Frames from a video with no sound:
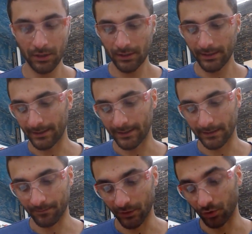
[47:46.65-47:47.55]

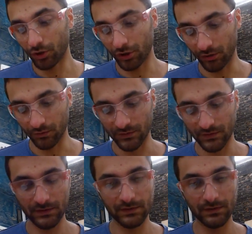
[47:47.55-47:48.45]
or you could
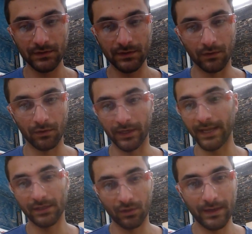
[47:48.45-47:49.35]
use, or
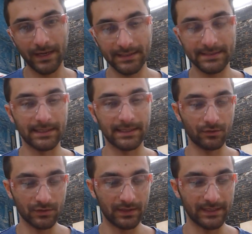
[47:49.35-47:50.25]
candle wax, like those
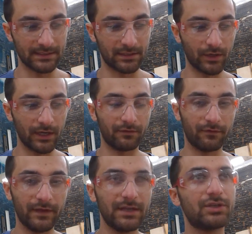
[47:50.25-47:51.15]
are things that are great for
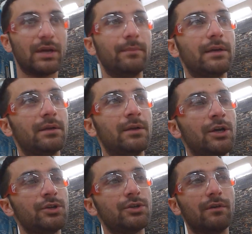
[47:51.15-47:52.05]
finish. I'm not
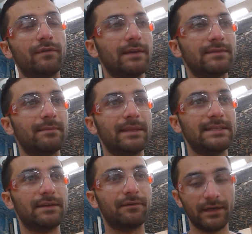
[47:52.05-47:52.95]
sure if they have something
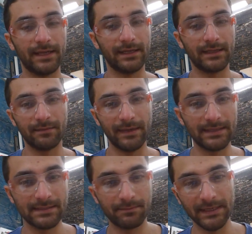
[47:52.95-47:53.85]
different in it that makes
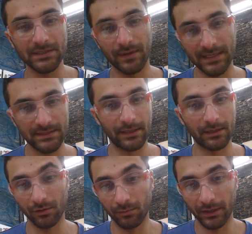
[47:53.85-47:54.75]
paste wax a better
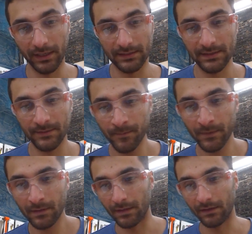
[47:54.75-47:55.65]
lubricant
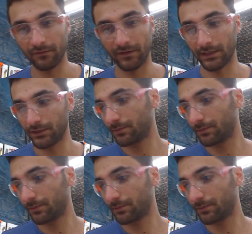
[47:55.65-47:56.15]
than a finish.